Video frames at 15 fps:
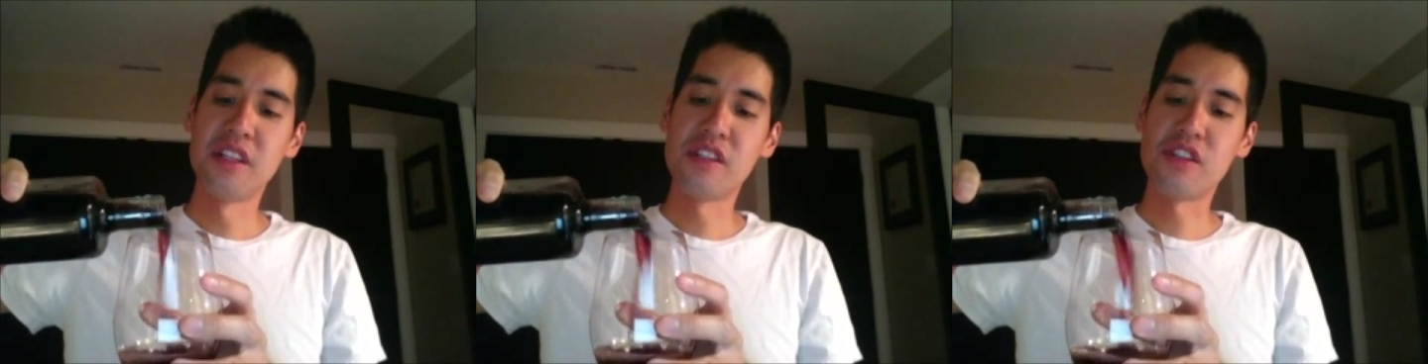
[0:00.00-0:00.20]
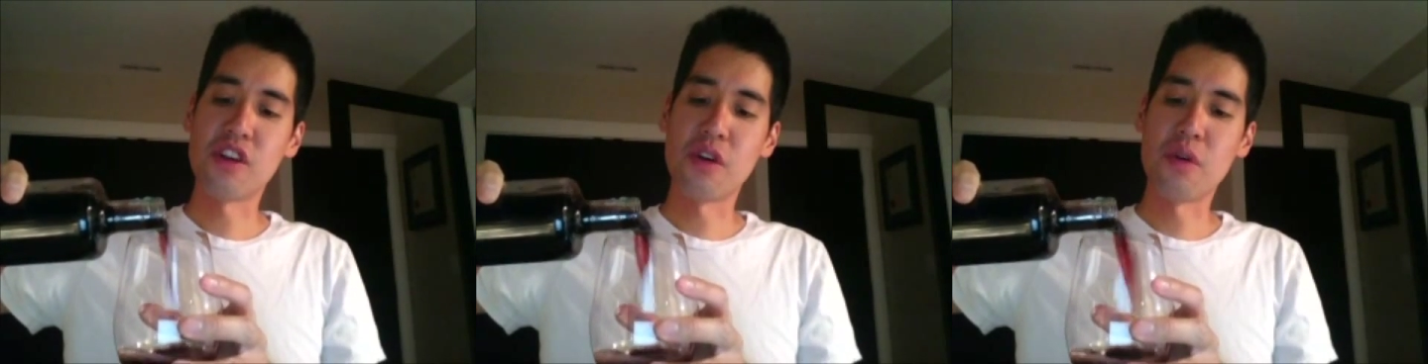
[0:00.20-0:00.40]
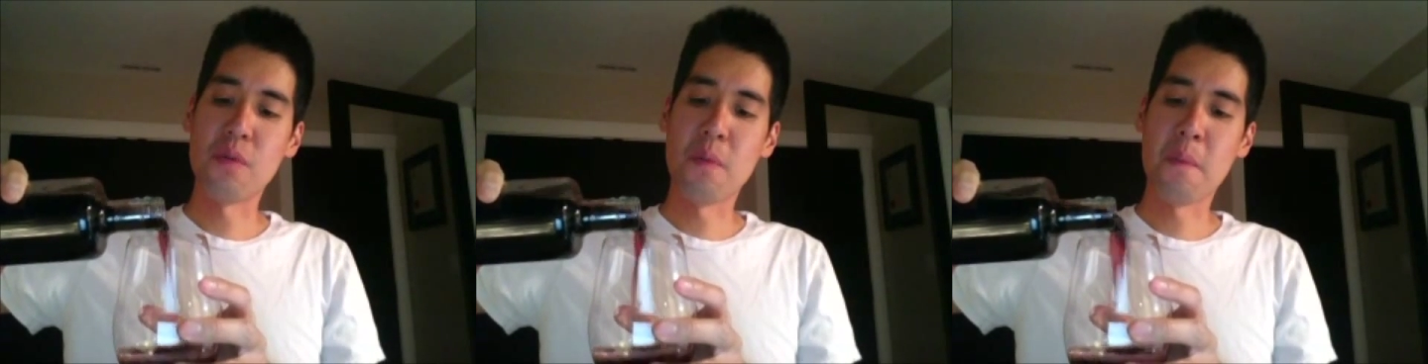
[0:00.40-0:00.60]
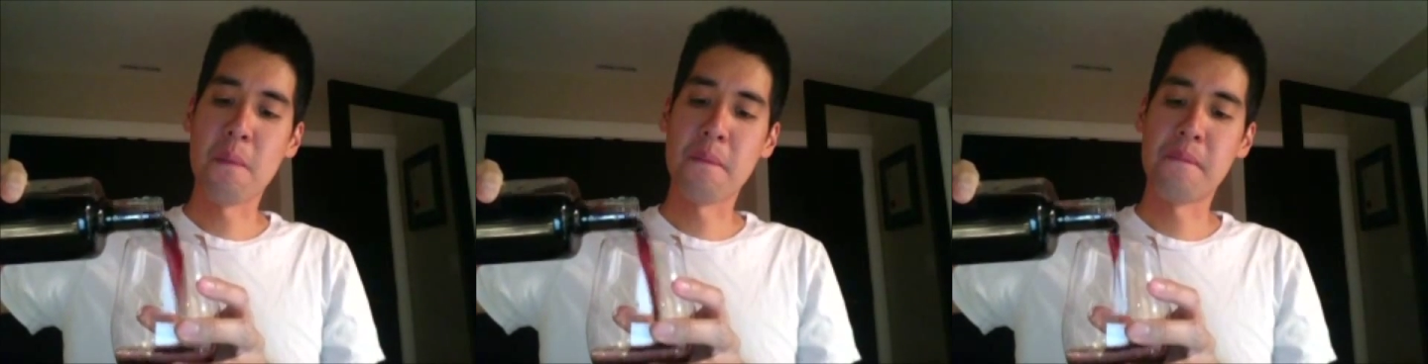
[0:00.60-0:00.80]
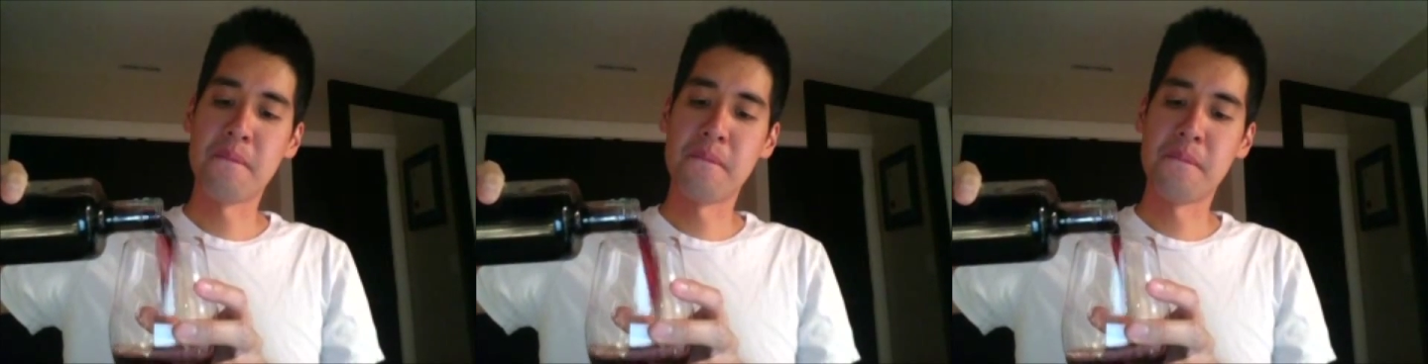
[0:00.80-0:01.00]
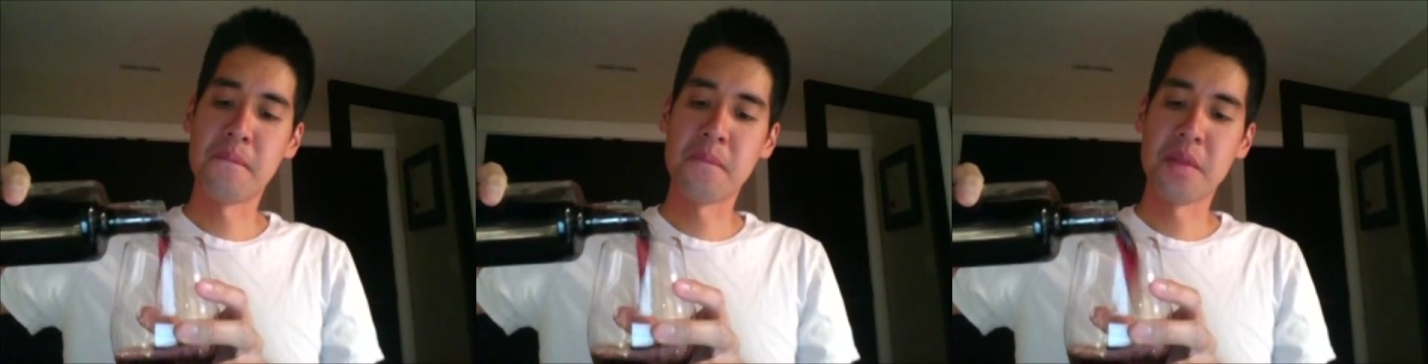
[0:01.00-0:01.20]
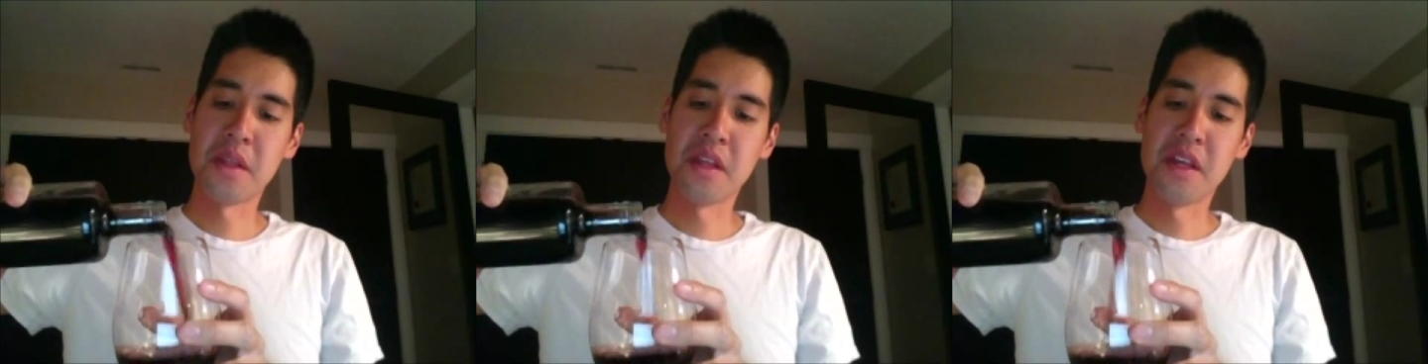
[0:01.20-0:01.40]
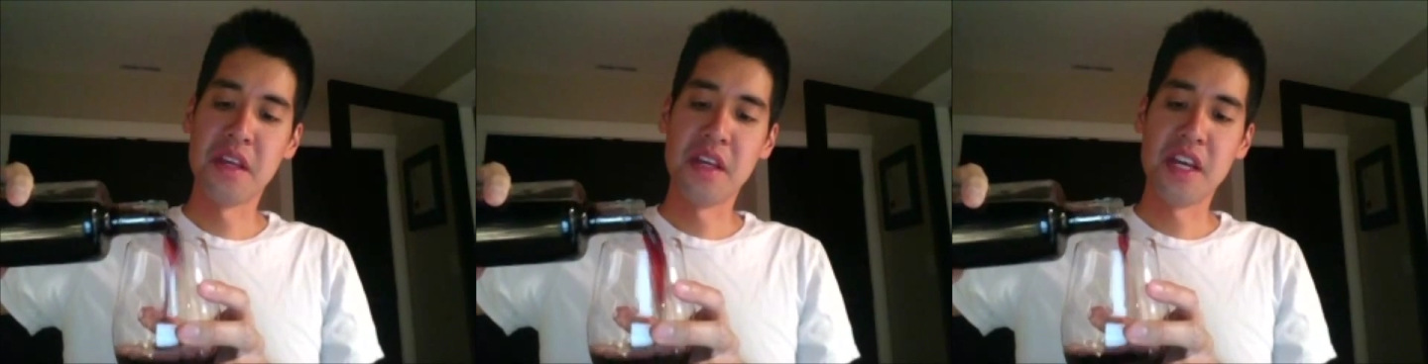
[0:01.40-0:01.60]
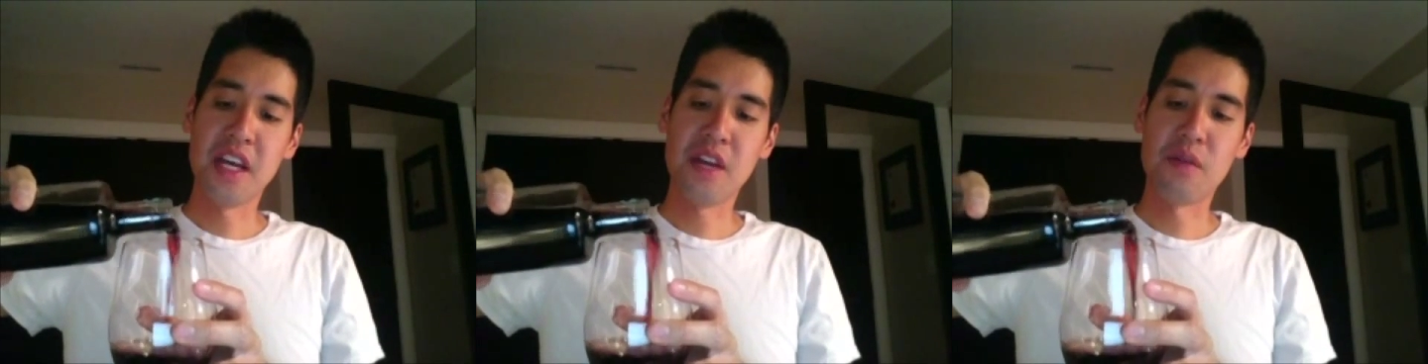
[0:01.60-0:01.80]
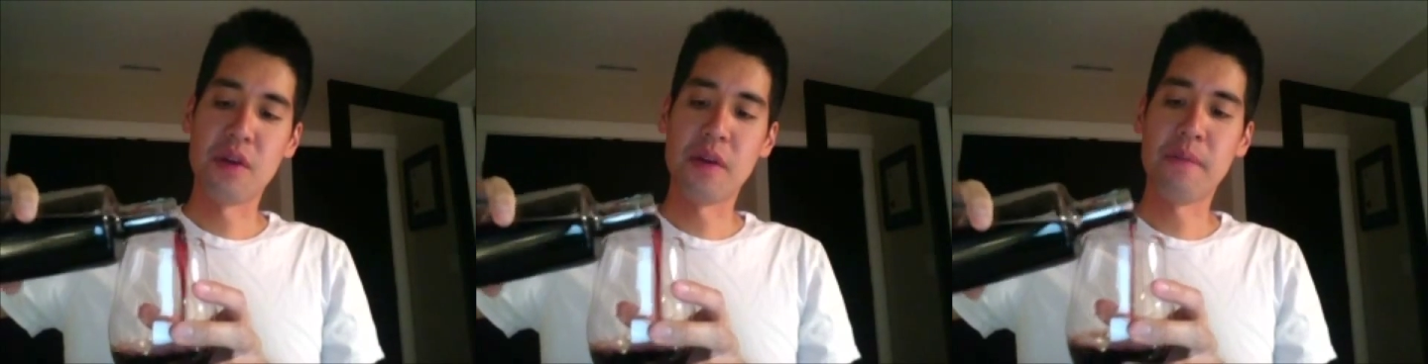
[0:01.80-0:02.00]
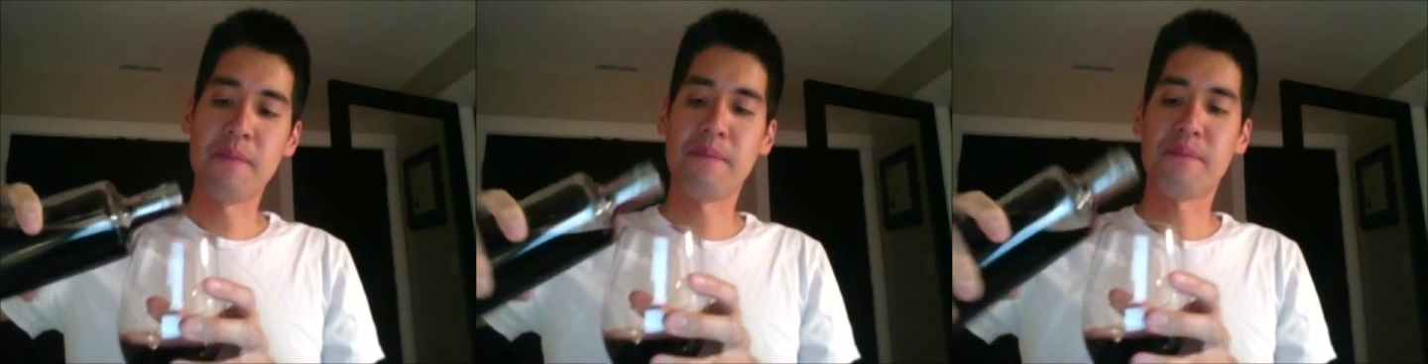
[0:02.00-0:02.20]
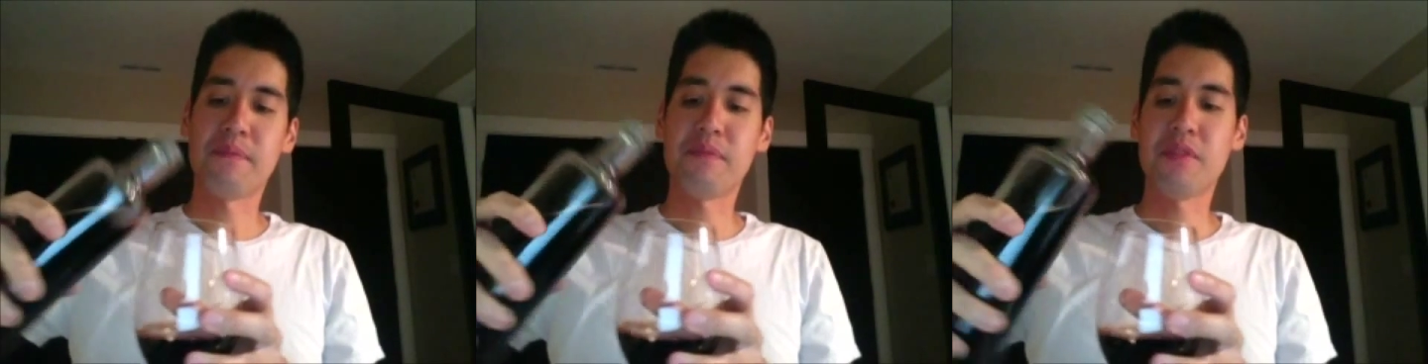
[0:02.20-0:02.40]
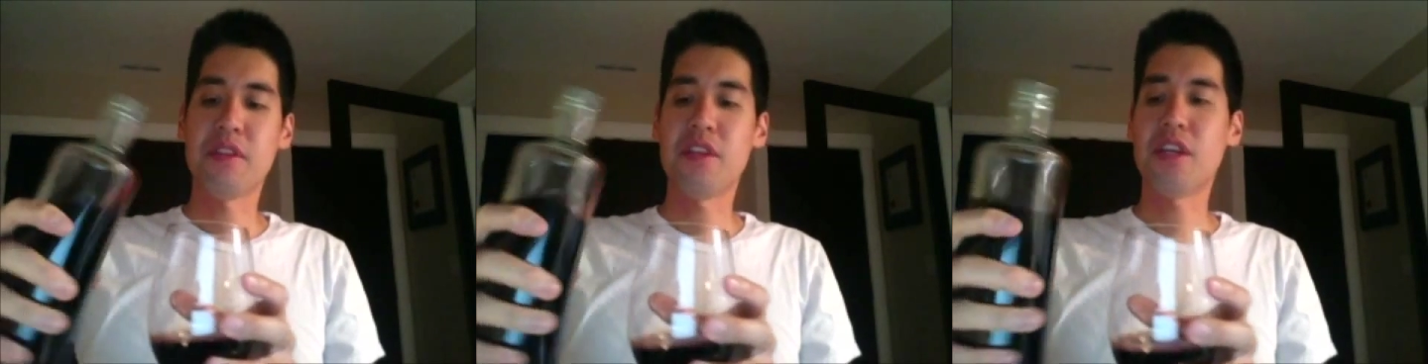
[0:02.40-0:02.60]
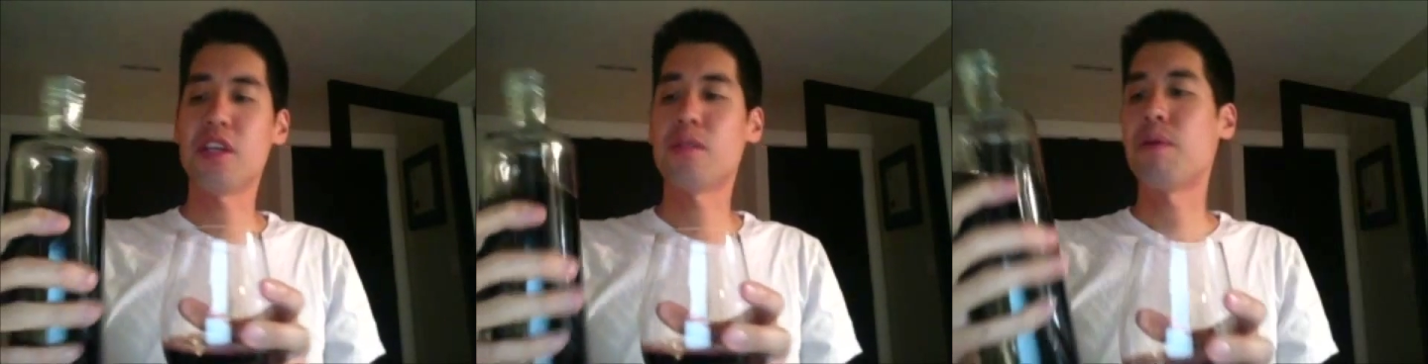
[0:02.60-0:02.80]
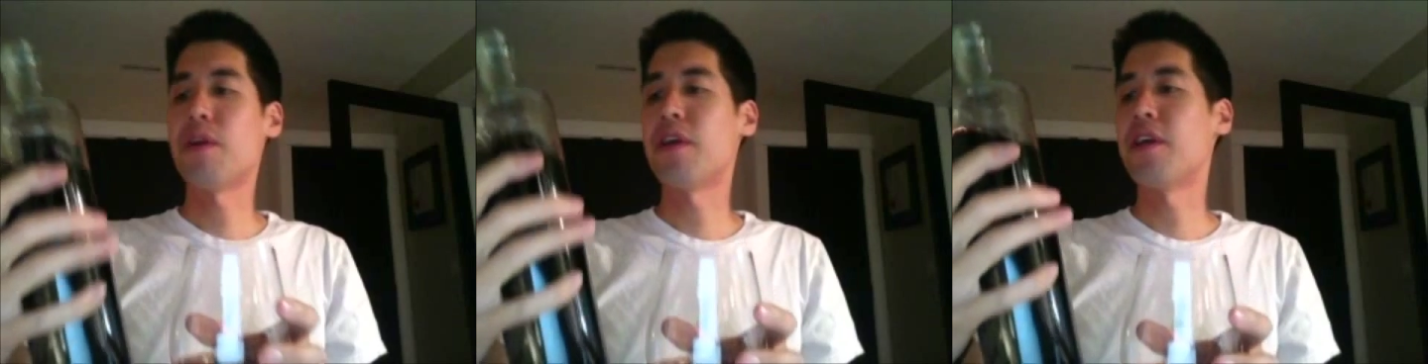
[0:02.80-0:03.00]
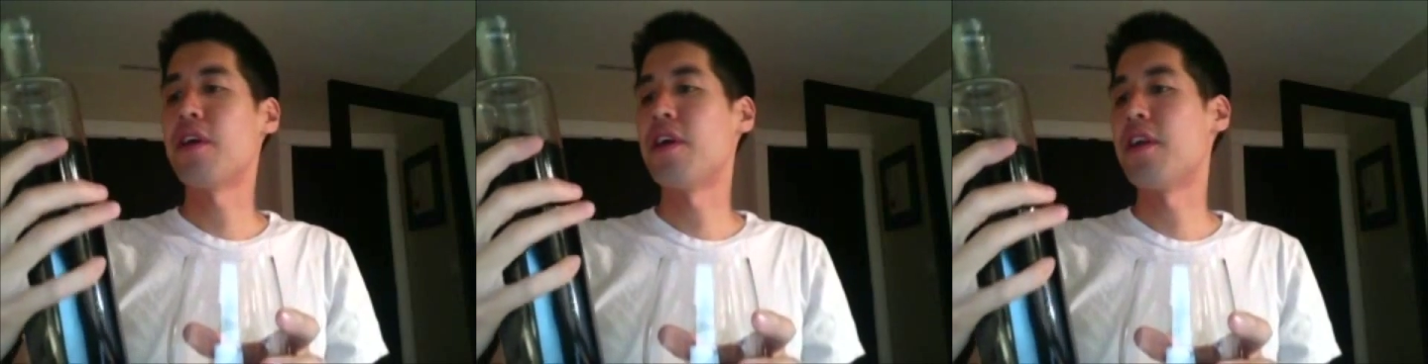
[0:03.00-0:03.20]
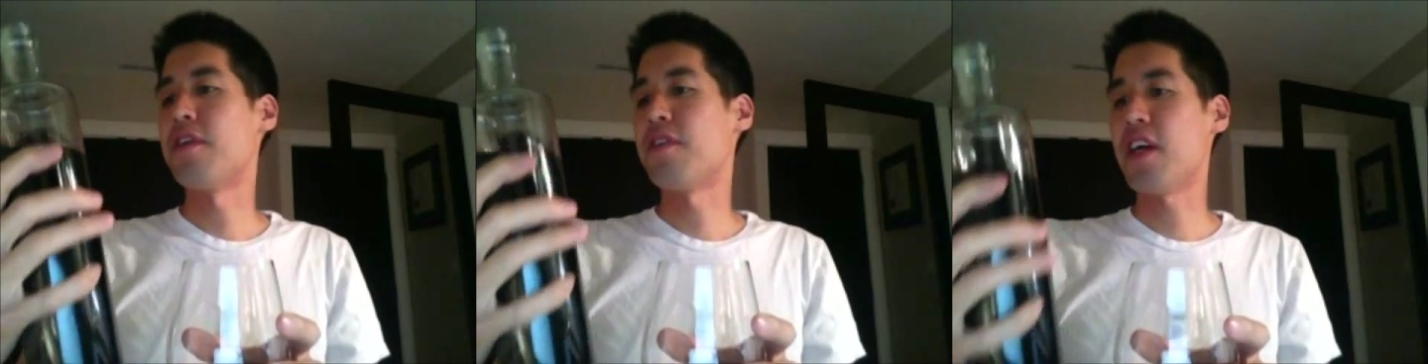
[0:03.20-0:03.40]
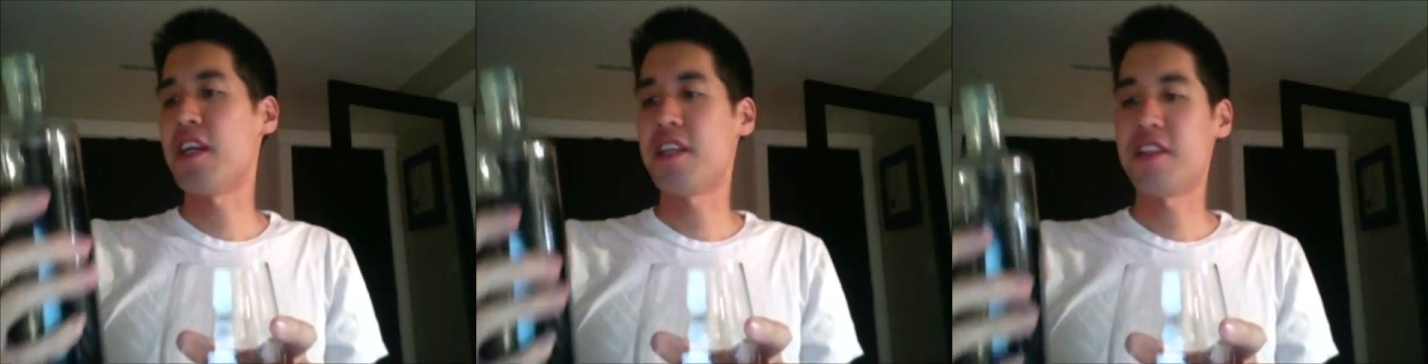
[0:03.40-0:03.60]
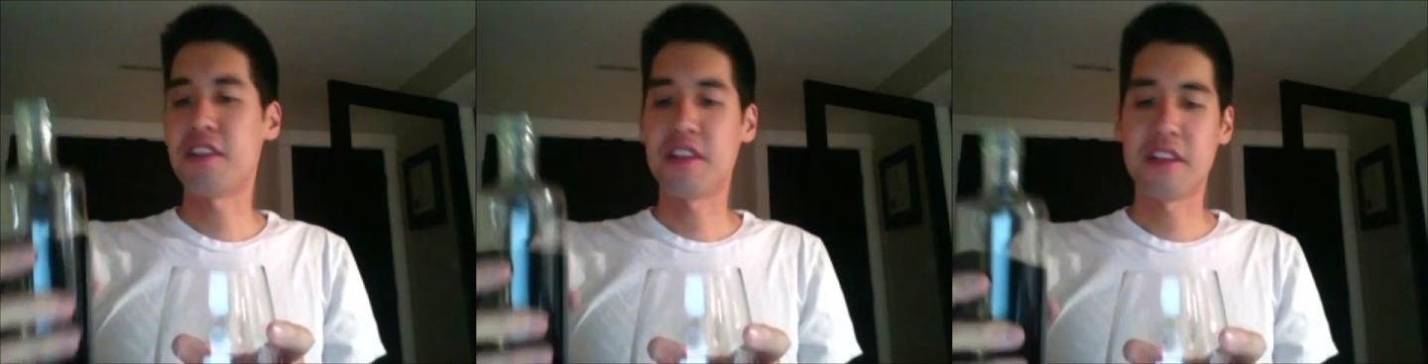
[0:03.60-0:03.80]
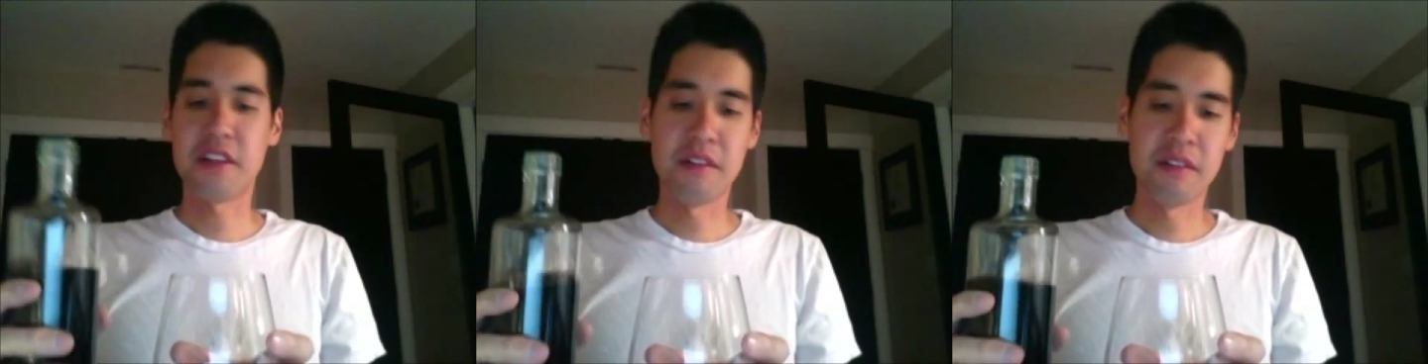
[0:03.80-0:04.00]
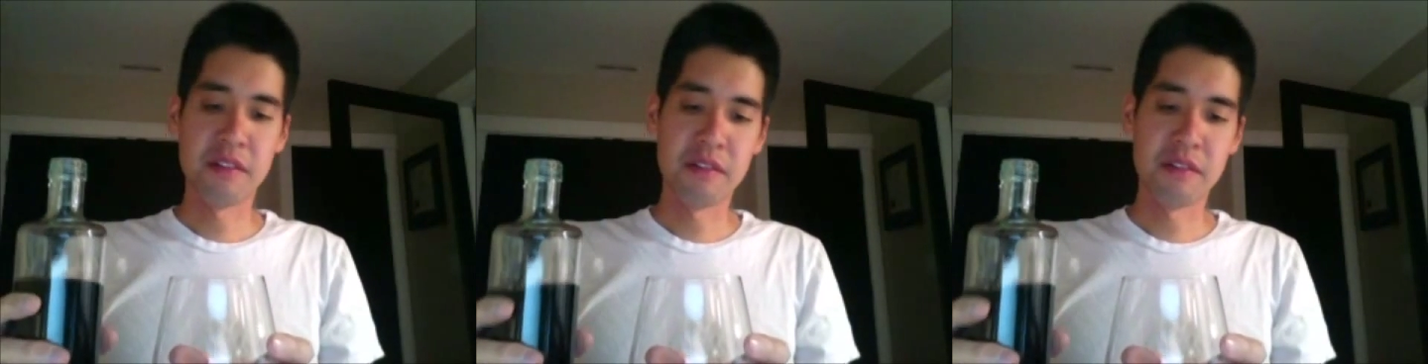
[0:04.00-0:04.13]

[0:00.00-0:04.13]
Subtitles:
So, anyway, I think it's pretty good. If I had to